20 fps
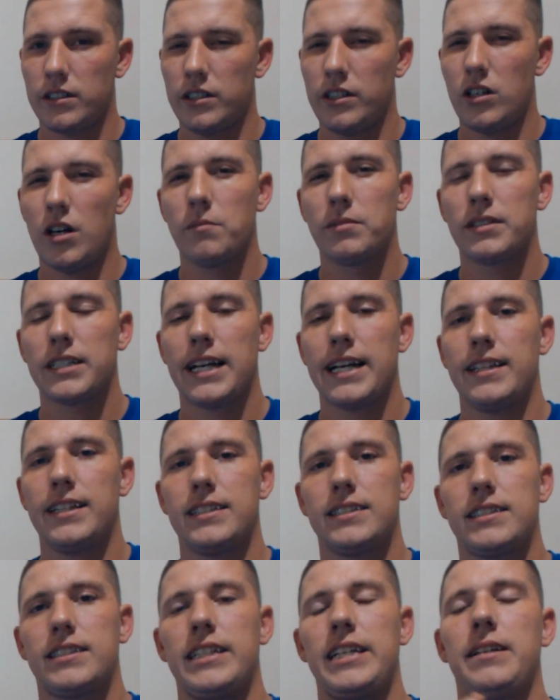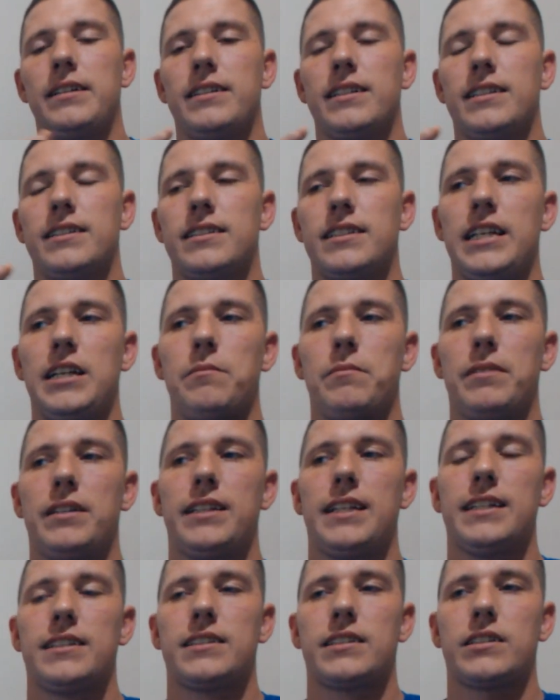You know what I'm saying? This demon
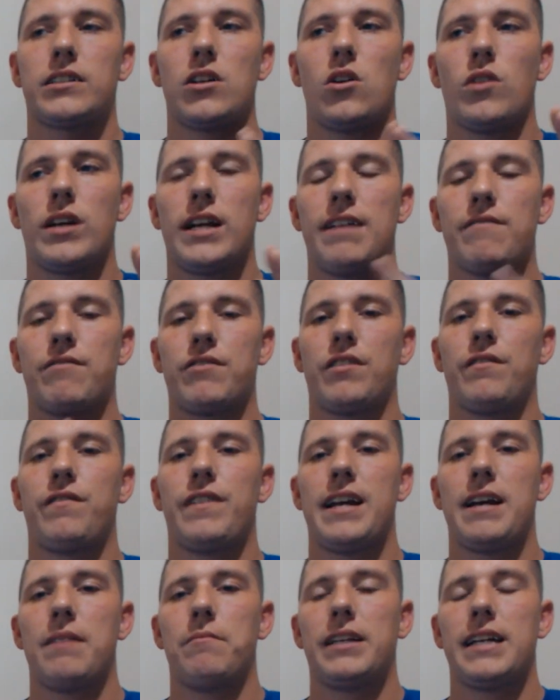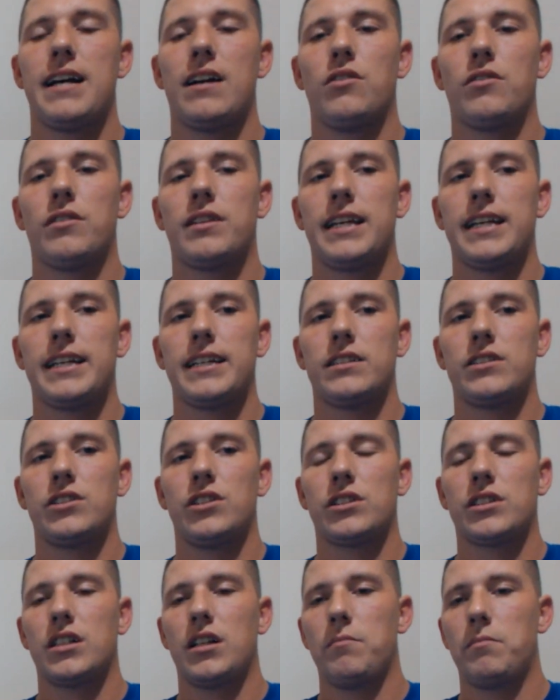that's going after the family. I don't think it's
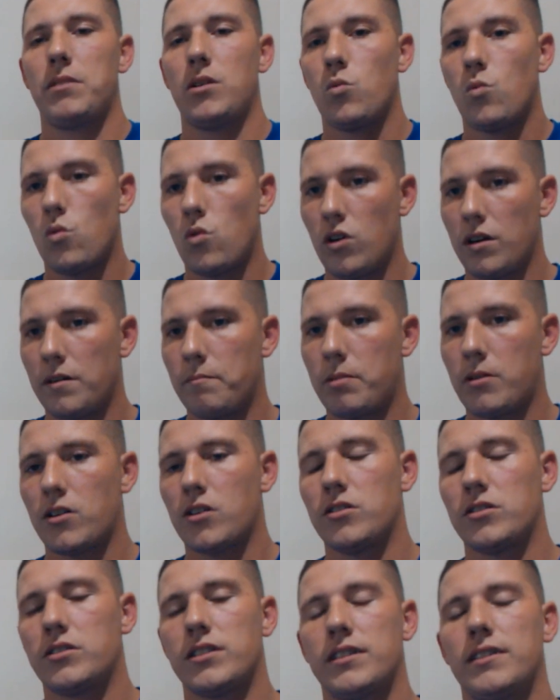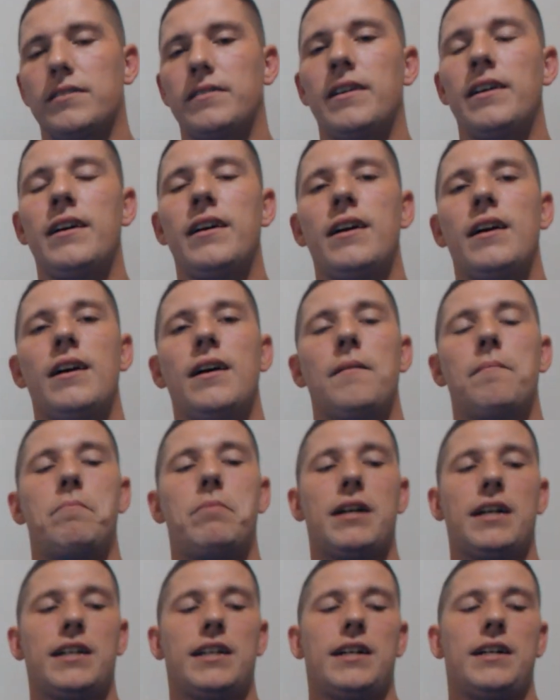just gonna be one person.
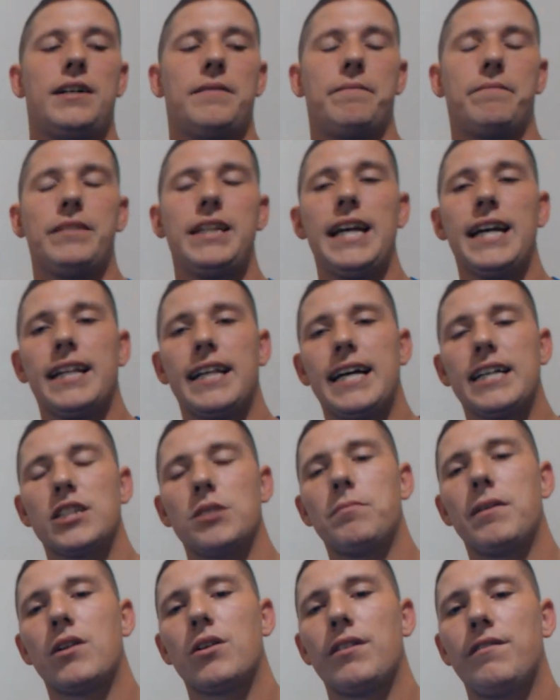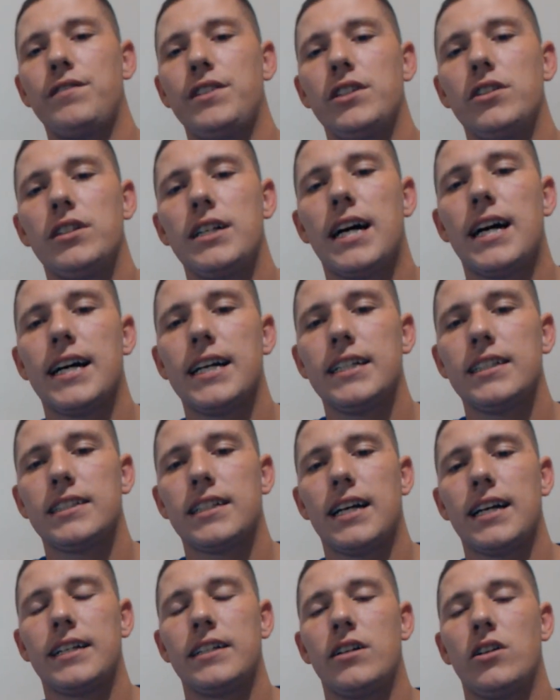But yeah, that's my review, guys.
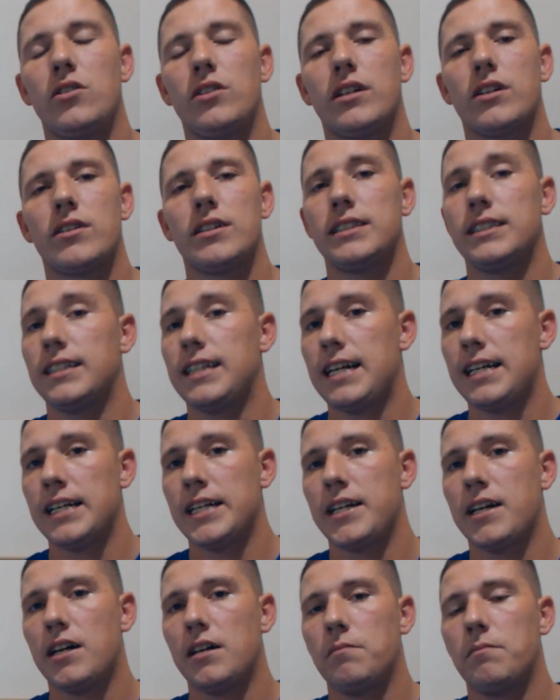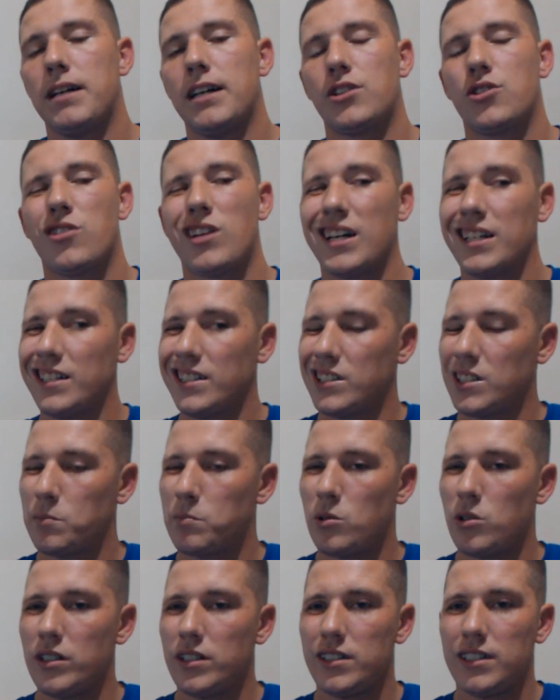I know there isn't any up. I tried to
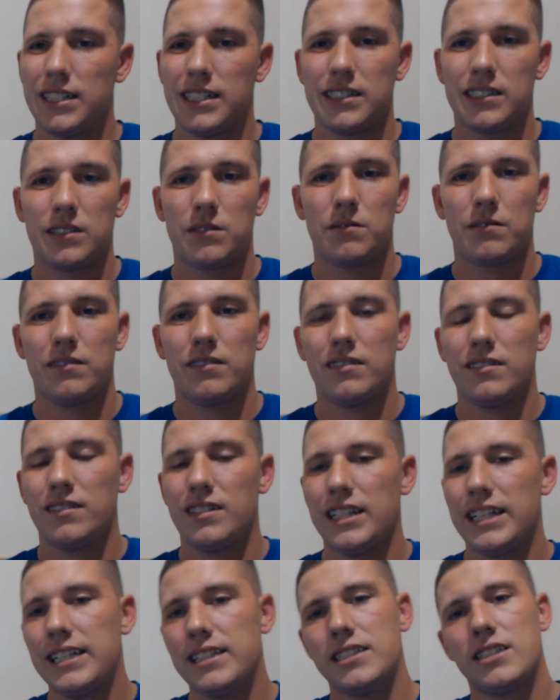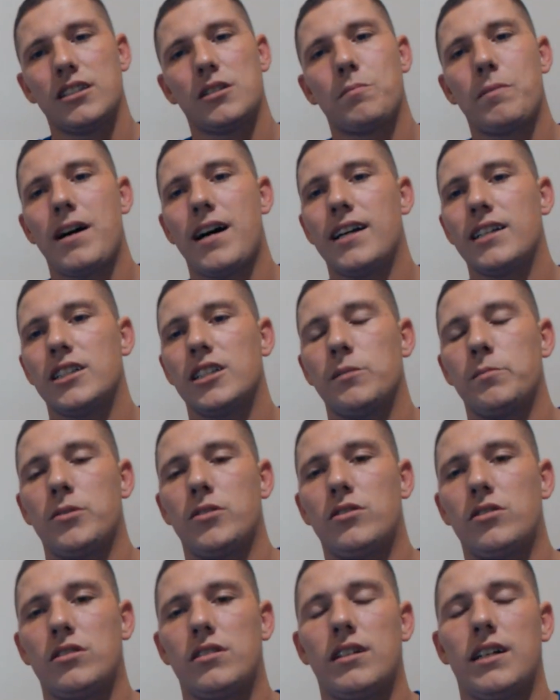spoil it as least as
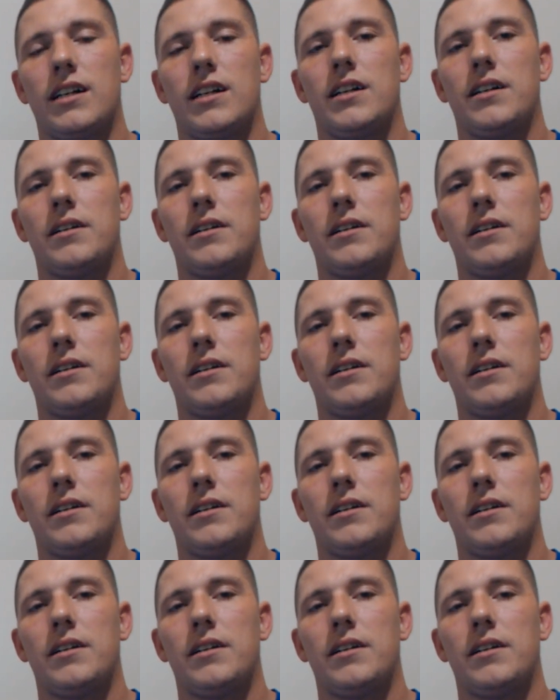possible.